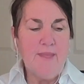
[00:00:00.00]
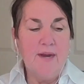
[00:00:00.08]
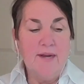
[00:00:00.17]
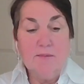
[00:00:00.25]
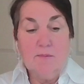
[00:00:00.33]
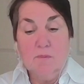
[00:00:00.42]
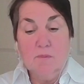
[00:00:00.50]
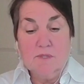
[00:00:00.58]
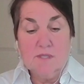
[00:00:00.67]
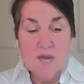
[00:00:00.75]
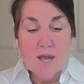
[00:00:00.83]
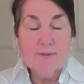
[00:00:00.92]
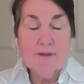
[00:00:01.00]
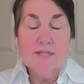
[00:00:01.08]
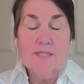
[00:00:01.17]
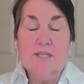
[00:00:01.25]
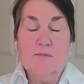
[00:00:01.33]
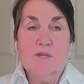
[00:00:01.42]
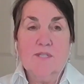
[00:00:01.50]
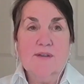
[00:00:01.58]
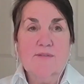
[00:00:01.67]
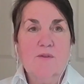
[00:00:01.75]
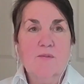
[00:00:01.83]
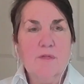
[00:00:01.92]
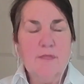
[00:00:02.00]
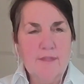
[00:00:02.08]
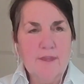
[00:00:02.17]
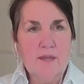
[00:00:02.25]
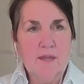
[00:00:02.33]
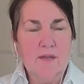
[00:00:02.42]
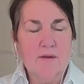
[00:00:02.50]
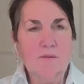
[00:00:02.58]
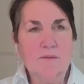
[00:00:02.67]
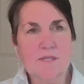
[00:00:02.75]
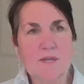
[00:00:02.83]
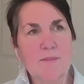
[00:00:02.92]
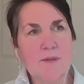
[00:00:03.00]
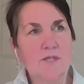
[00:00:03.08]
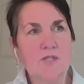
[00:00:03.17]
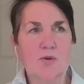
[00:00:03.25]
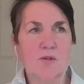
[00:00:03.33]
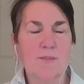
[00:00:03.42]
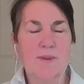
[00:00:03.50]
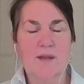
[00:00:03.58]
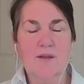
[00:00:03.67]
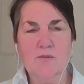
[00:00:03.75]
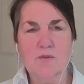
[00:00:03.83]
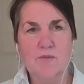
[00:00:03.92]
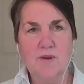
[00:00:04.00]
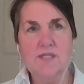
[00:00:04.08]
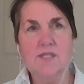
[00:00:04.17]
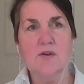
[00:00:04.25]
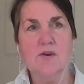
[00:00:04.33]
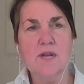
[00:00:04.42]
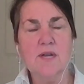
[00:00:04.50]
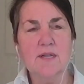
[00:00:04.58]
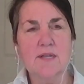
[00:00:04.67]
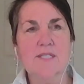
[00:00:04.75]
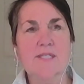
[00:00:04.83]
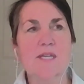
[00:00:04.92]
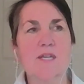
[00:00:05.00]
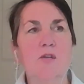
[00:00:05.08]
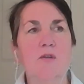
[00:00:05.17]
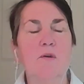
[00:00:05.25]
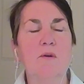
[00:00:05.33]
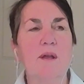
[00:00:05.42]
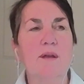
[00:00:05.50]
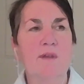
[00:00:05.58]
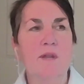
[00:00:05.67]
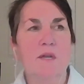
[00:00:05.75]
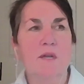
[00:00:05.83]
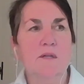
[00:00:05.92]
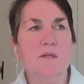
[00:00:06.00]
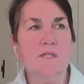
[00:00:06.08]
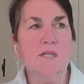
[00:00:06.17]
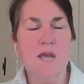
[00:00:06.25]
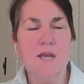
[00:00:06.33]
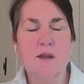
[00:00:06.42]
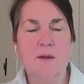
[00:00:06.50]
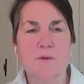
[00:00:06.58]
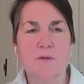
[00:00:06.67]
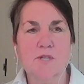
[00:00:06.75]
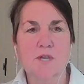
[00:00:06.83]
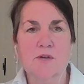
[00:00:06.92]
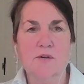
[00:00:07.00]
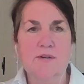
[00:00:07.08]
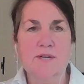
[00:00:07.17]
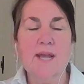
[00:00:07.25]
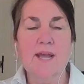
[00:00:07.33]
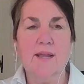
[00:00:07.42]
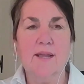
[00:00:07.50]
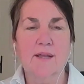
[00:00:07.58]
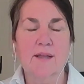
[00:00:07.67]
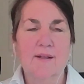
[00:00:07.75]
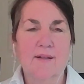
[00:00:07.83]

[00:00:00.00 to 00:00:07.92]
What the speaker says: And I stopped and I said, "What does everyone think?" And somebody toward the back of the room raised their hand and they said, "You don't have any slide numbers on your deck."